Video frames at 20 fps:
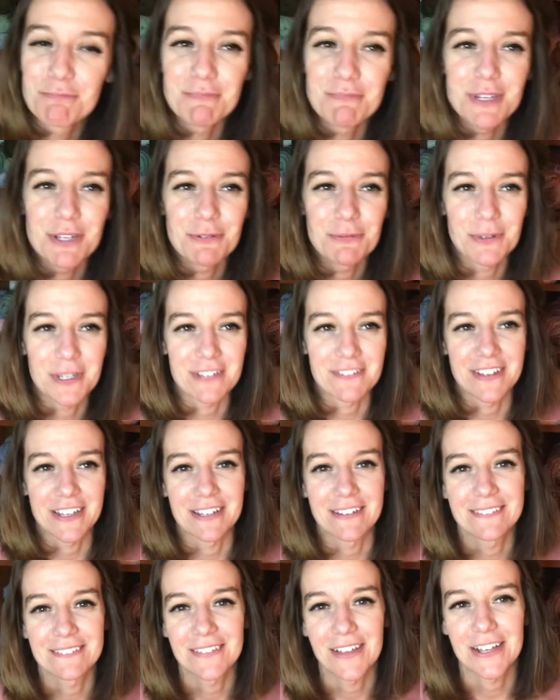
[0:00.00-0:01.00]
Mid-weaving,
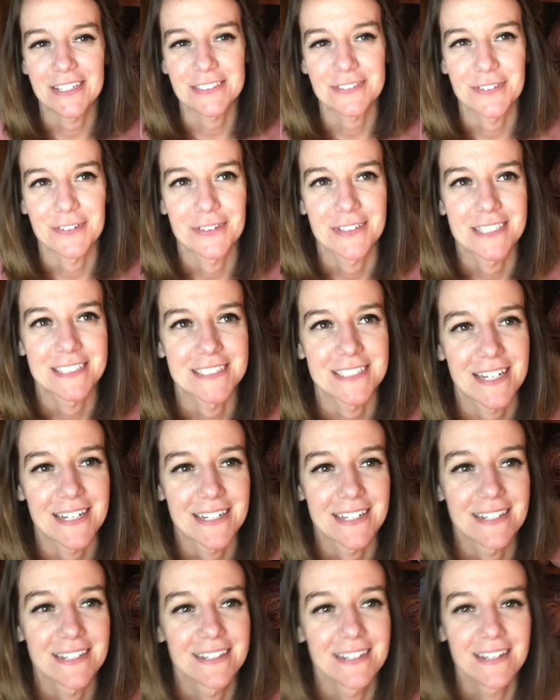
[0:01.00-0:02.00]
lost focus
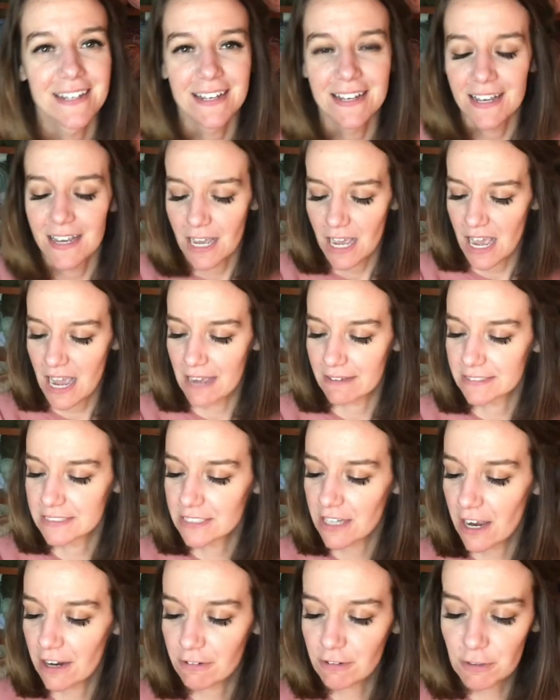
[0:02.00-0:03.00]
on it. I was
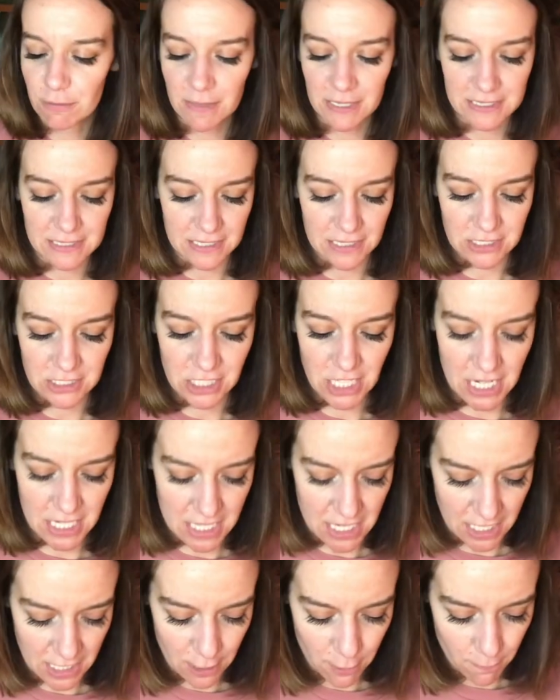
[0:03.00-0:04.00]
talking with my sister at
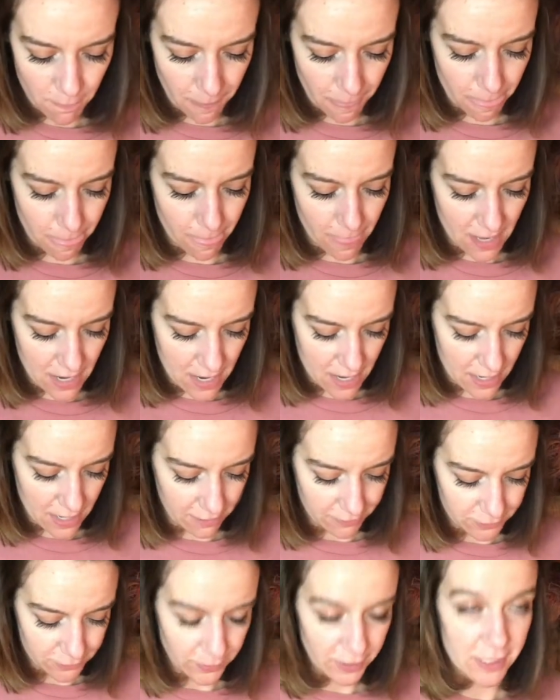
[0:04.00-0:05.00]
night, and I
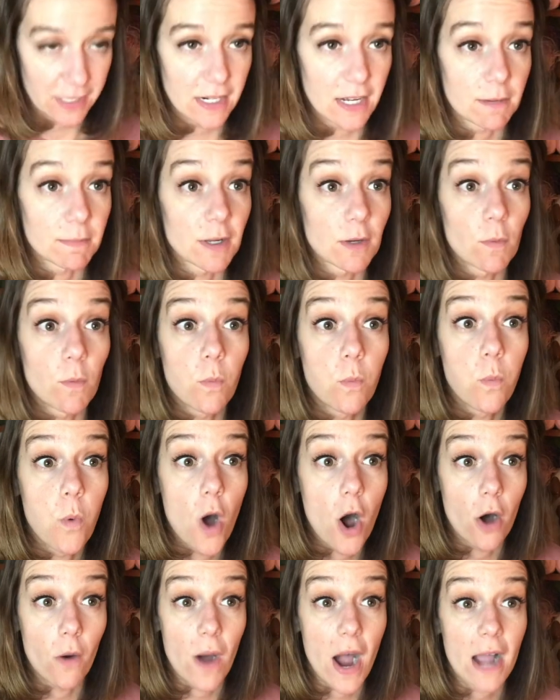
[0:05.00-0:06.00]
was working on it. I'm like,
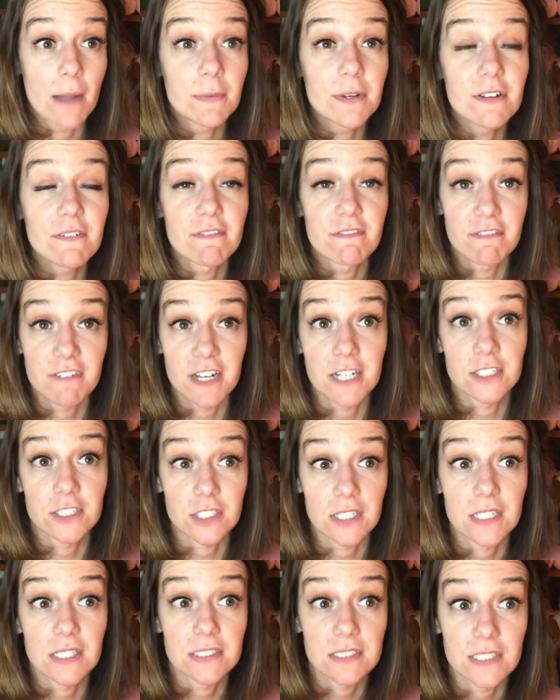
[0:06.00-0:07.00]
whoa, I'm going to finish
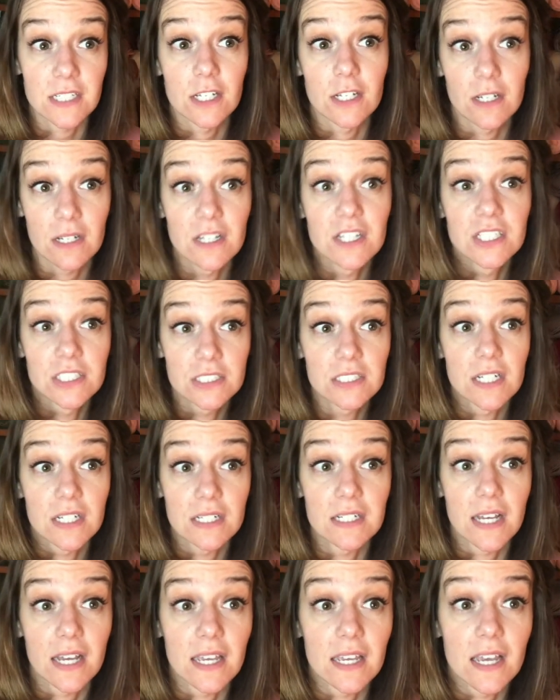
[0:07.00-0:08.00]
this like
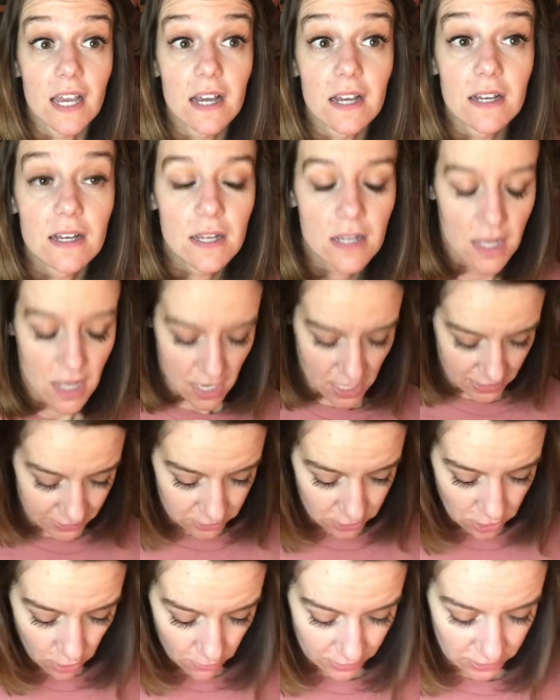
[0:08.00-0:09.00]
tonight.
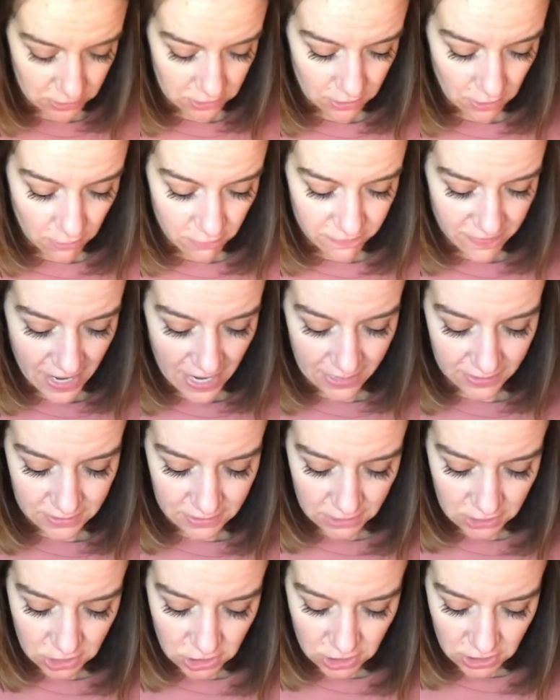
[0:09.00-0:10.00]
It's going so fast.
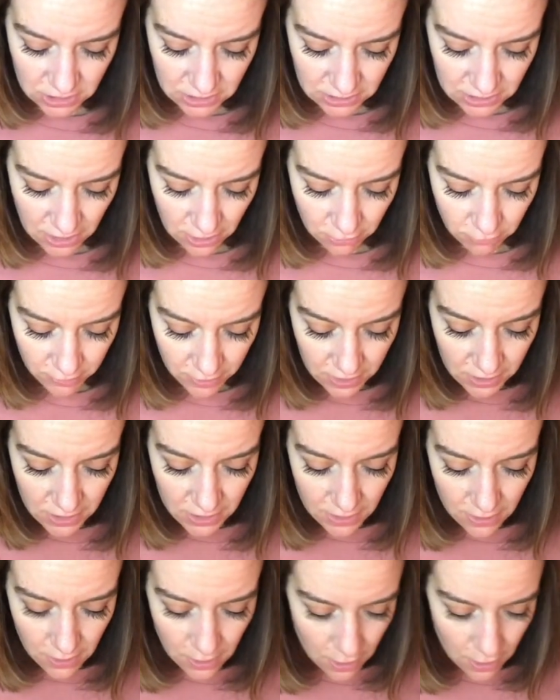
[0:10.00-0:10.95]
And she's like, really?